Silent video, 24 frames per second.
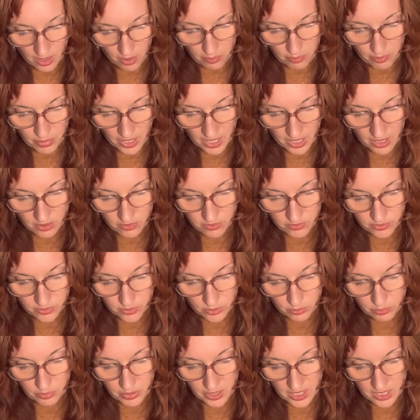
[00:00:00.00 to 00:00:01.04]

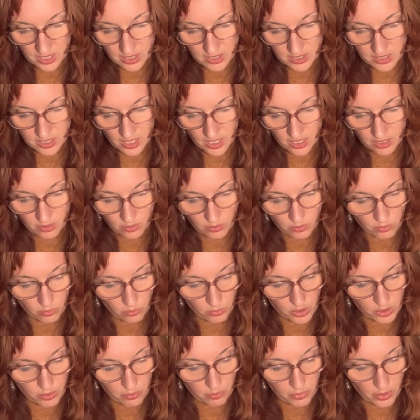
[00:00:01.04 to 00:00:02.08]
baleful being done
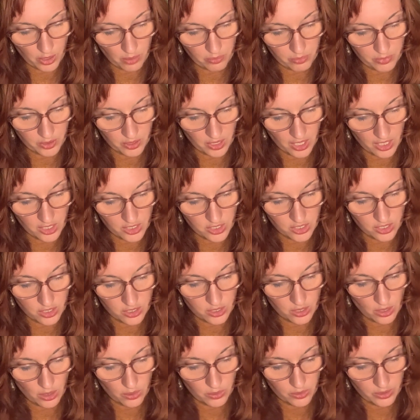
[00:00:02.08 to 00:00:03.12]
with. Bob Cratchit
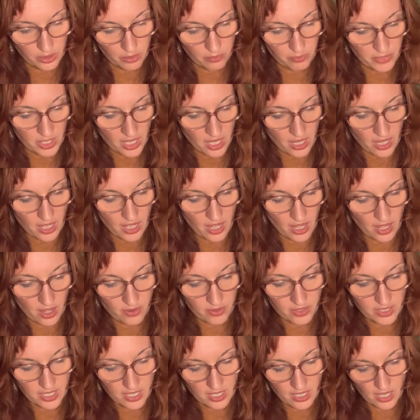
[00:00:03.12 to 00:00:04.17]
told them how
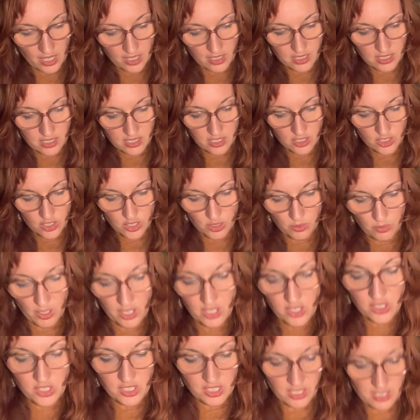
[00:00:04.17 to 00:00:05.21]
he had a
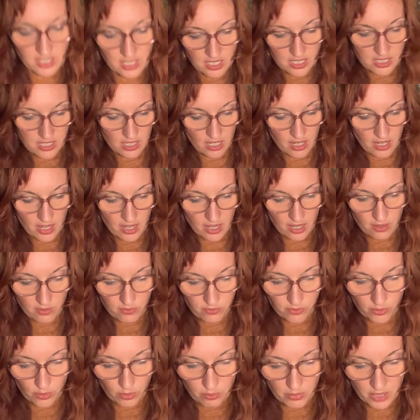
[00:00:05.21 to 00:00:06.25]
situation in his eye
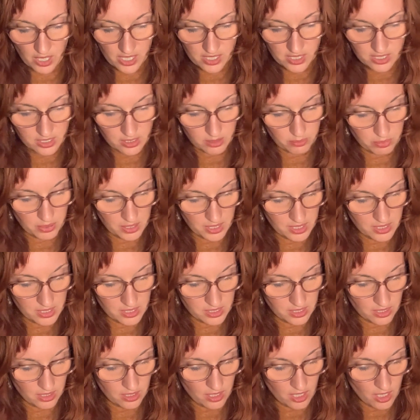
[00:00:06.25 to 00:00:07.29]
for Master
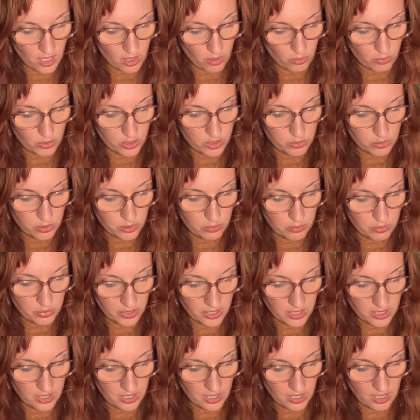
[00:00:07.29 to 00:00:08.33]
Peter, which would
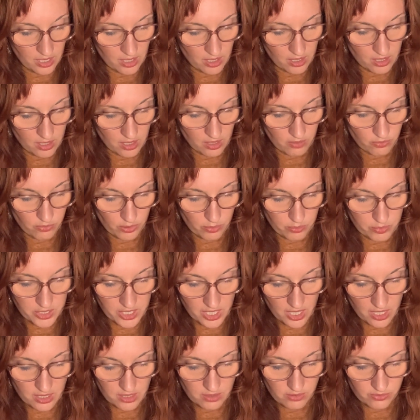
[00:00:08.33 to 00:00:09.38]
bring in, if
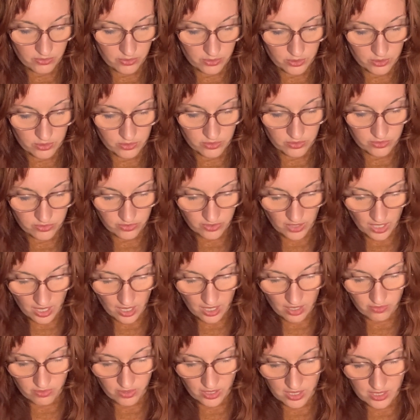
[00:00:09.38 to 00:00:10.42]
obtained, a full
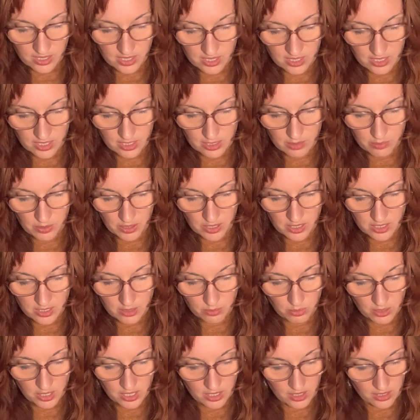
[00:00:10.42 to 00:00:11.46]
5 and 6 pence
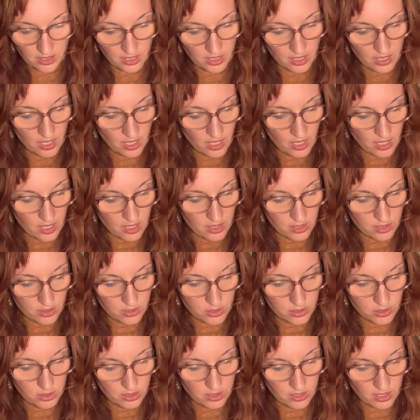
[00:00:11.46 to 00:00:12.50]
weekly. The
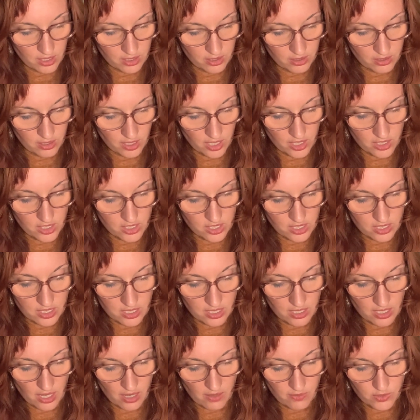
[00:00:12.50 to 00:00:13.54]
2 young Cratchits
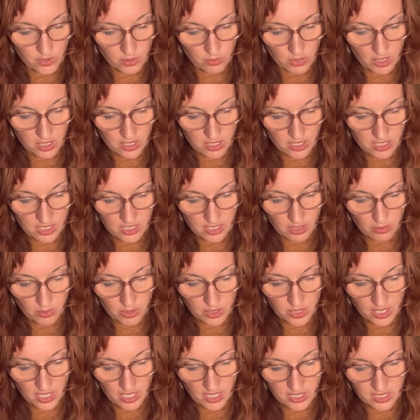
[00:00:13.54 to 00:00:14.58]
laughed tremendously with
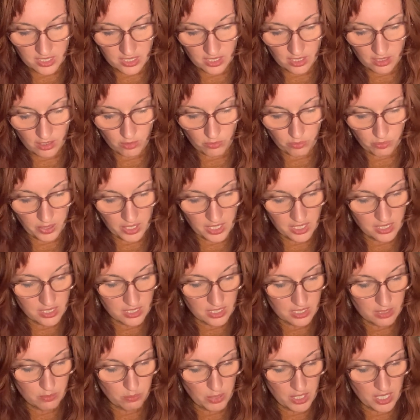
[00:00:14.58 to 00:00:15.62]
the idea of
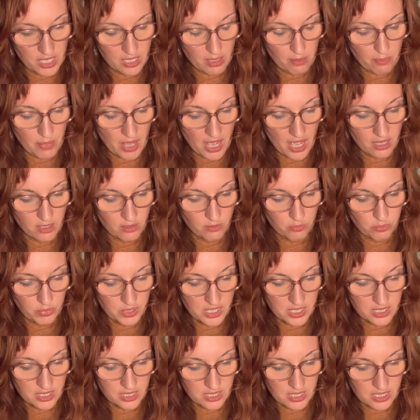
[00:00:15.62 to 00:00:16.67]
Peter's being a man of
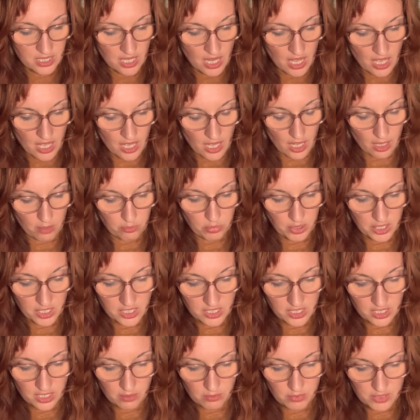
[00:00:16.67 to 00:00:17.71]
business, and
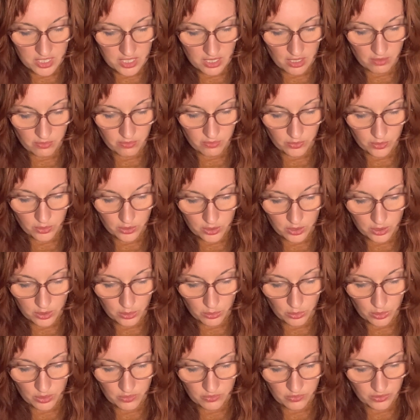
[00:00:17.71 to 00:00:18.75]
Peter himself looked
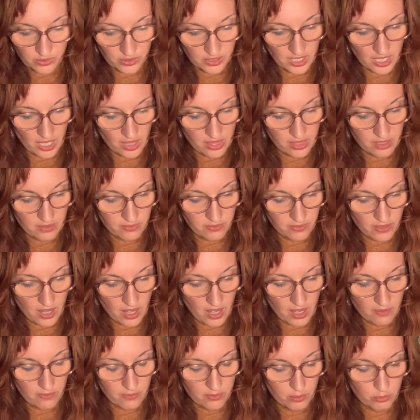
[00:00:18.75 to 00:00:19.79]
thoughtfully at the
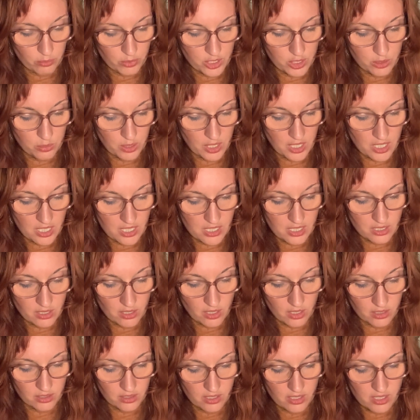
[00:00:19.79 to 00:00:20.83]
fire from between his
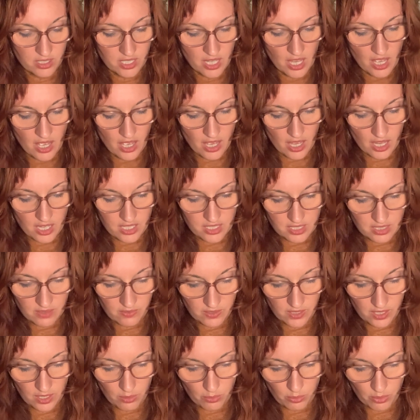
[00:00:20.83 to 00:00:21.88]
collars, as if
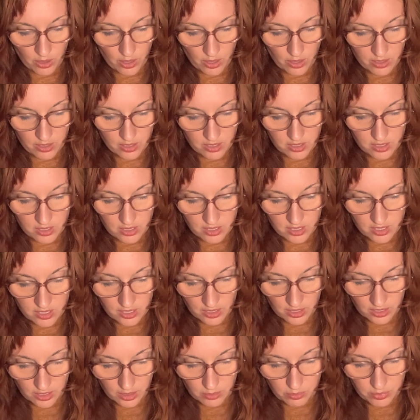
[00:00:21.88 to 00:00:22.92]
he were
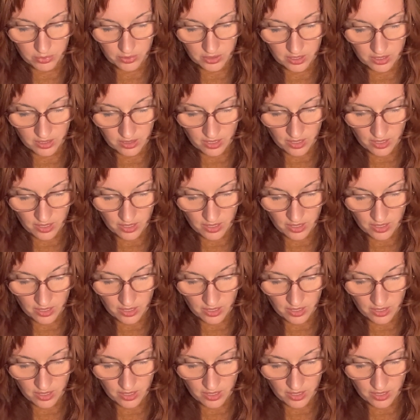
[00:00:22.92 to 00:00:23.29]
deliberating